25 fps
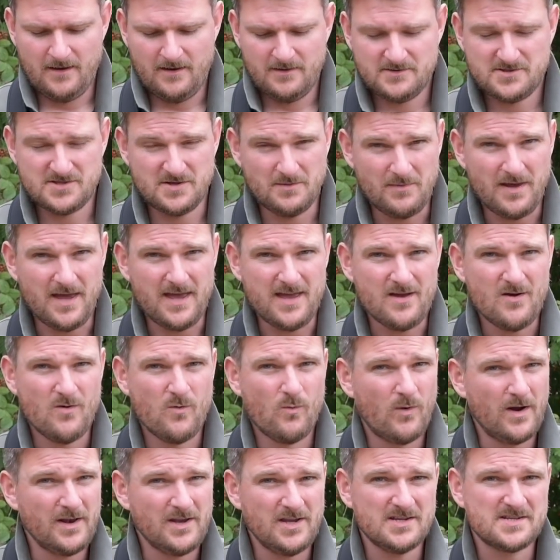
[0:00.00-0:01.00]
To me,
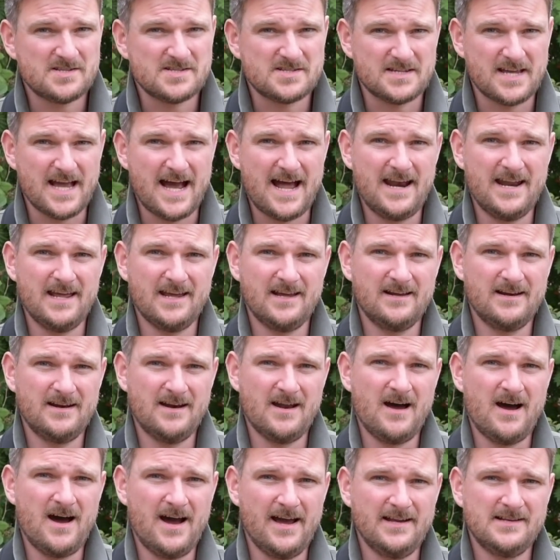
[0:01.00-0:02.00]
when you're scanning at
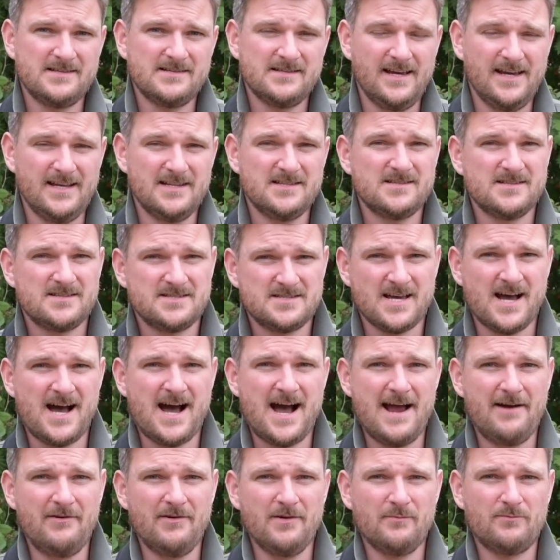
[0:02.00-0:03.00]
night, it's a
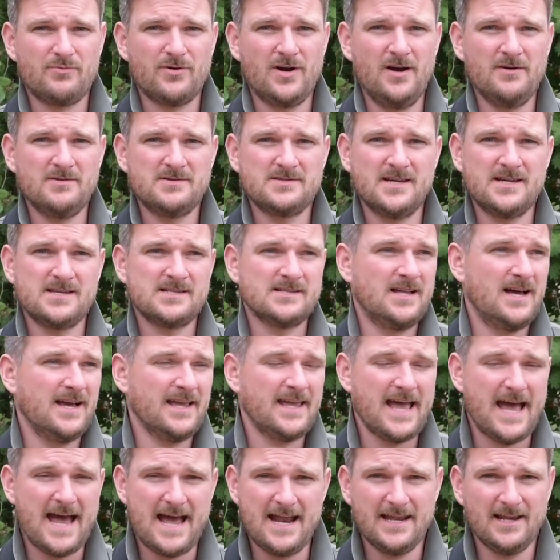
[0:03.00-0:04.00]
tiring process
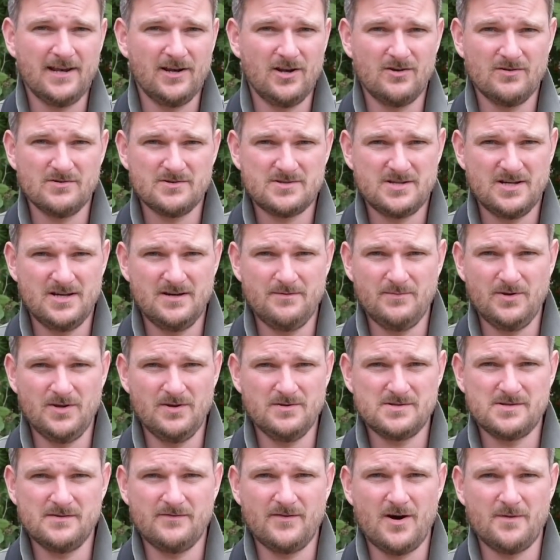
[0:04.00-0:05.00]
like any long-term
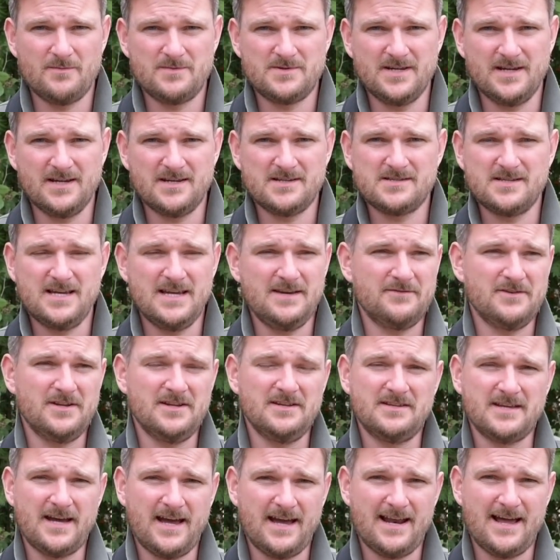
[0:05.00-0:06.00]
use of optics. Even
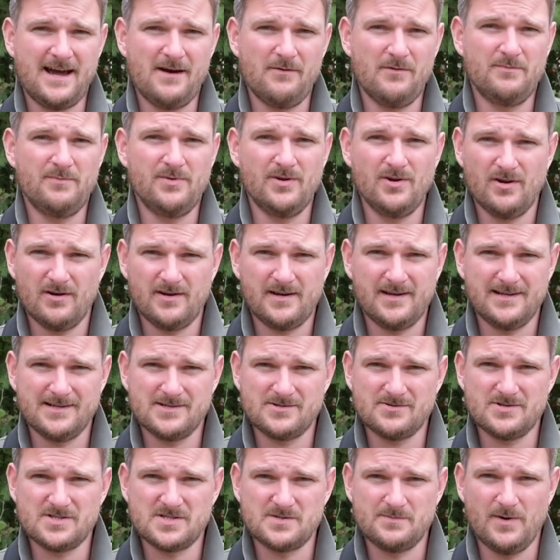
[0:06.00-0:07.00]
in daylight with
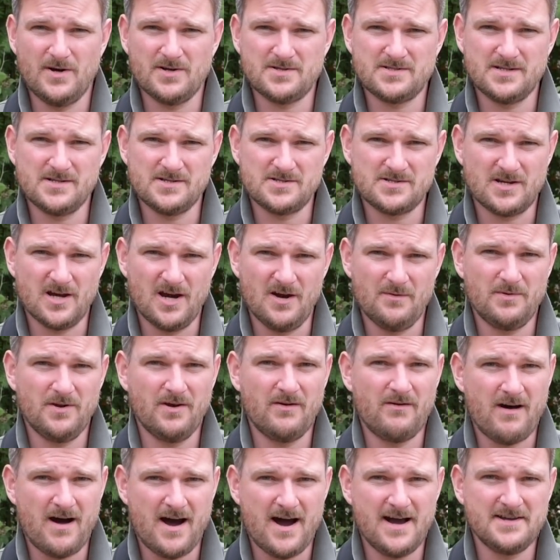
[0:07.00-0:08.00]
binoculars or a spotting scope,
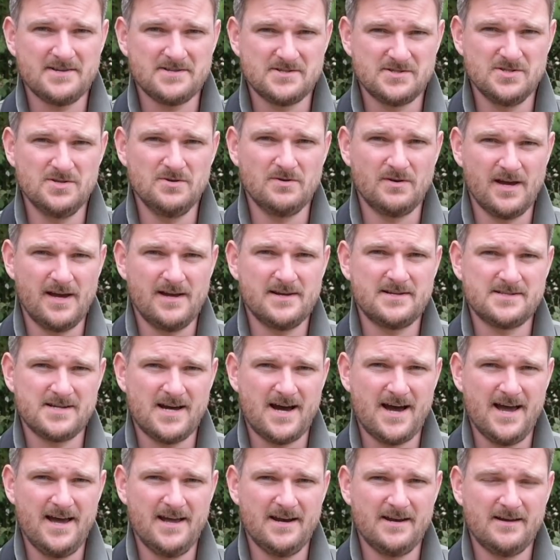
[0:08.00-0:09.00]
your eyes do get
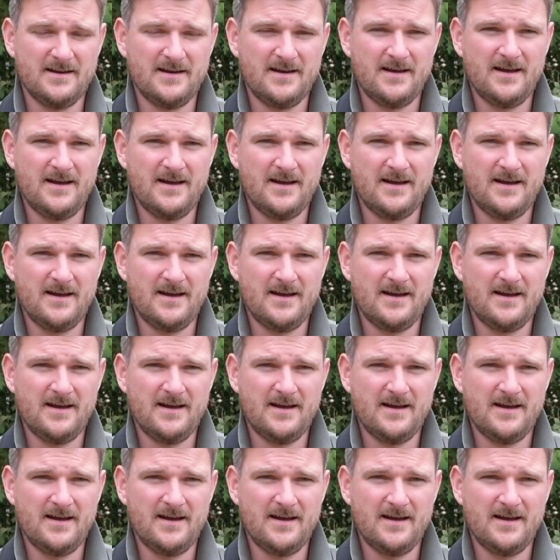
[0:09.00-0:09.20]
tired.